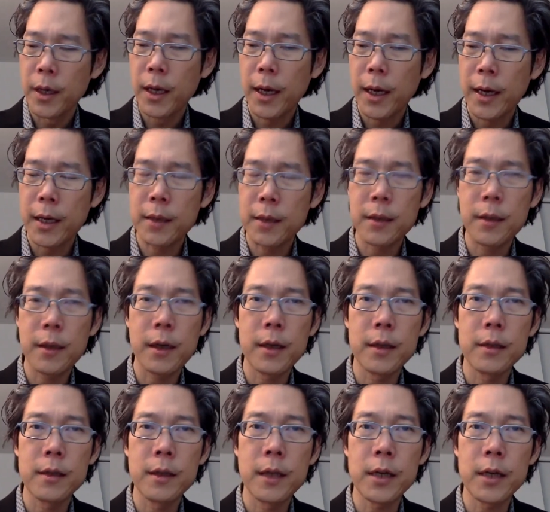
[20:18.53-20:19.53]
and
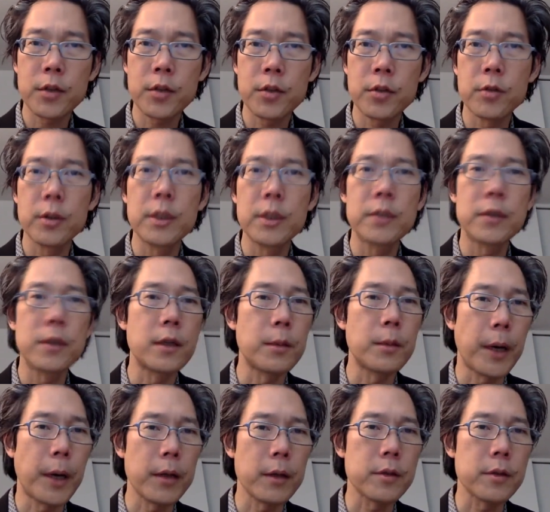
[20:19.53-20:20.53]
that national
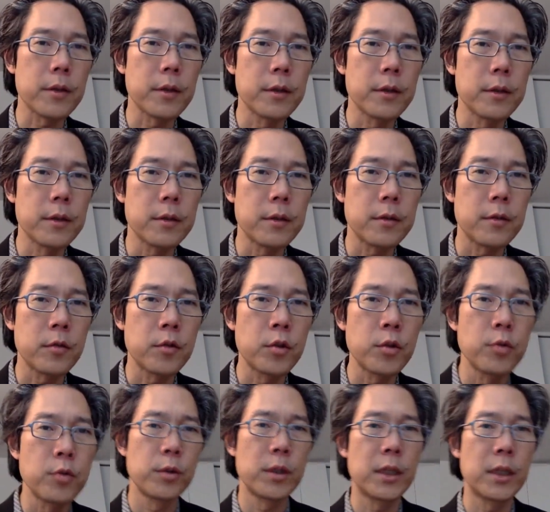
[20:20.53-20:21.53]
ECD policies
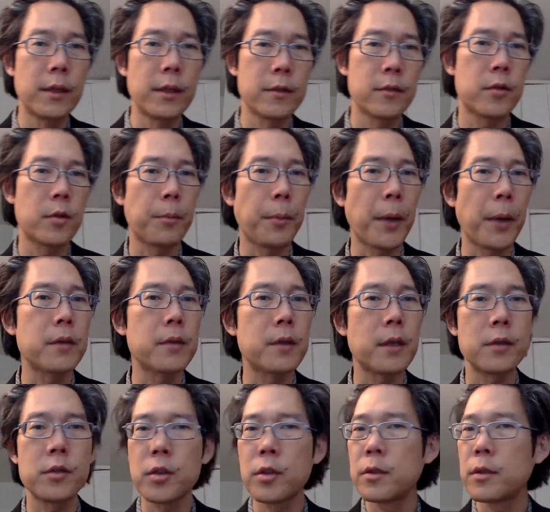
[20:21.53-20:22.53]
do need to pay
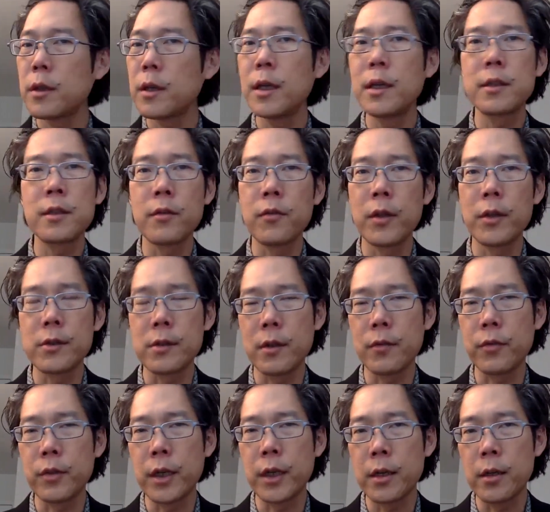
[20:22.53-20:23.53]
attention to each of these
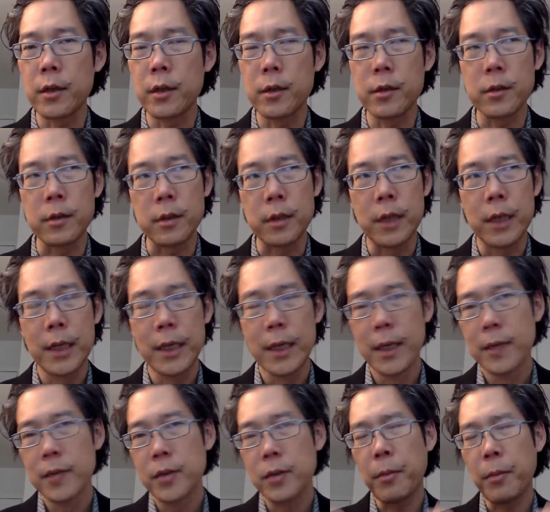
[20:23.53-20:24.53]
different areas
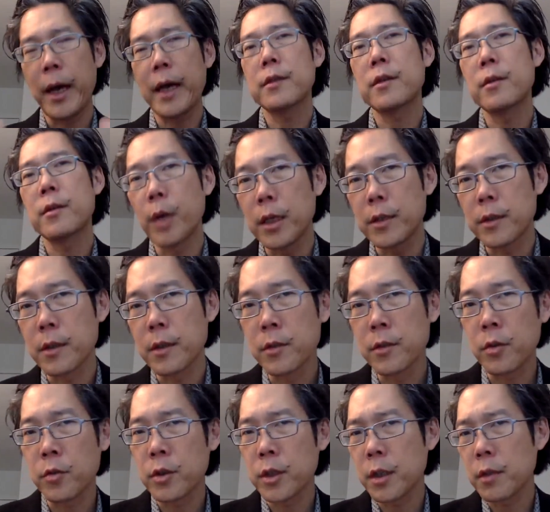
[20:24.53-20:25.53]
to maximize the
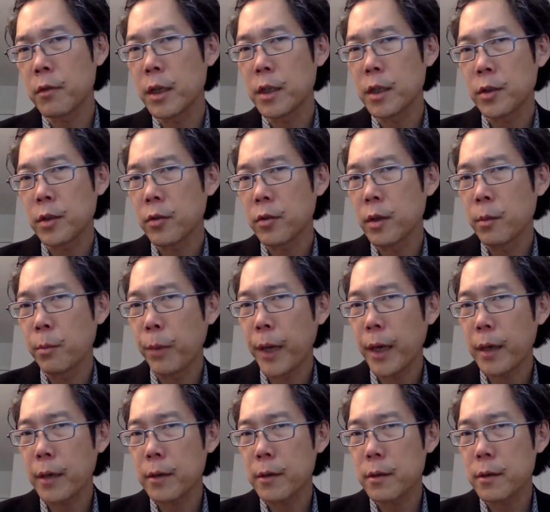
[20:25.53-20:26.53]
intergenerational
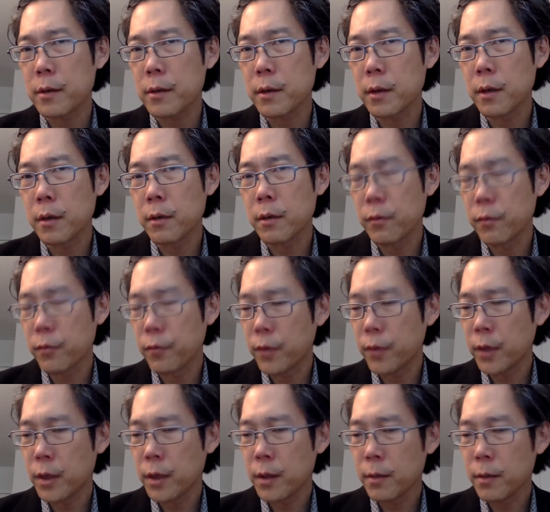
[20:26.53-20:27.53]
impacts of
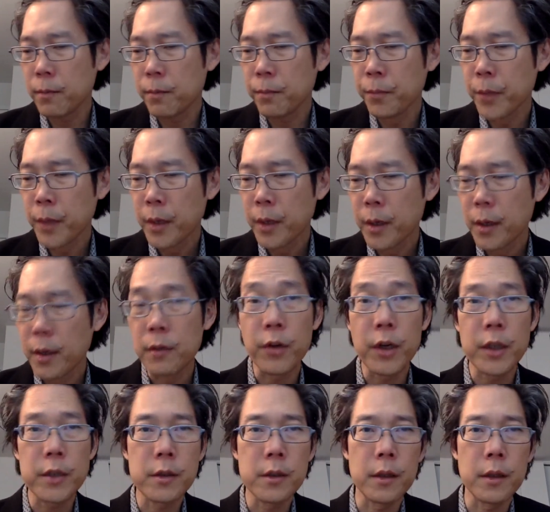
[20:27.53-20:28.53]

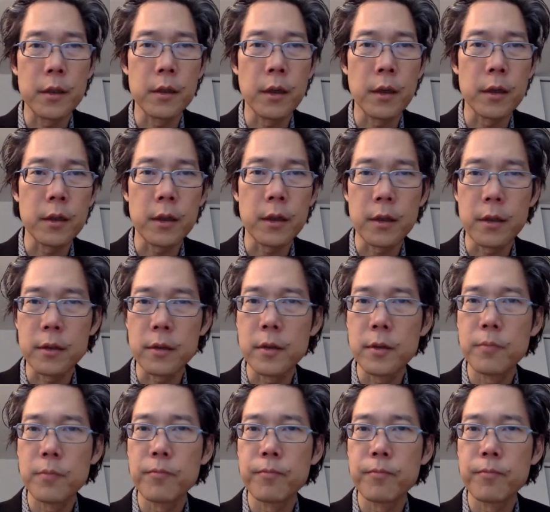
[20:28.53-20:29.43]
investing in young kids.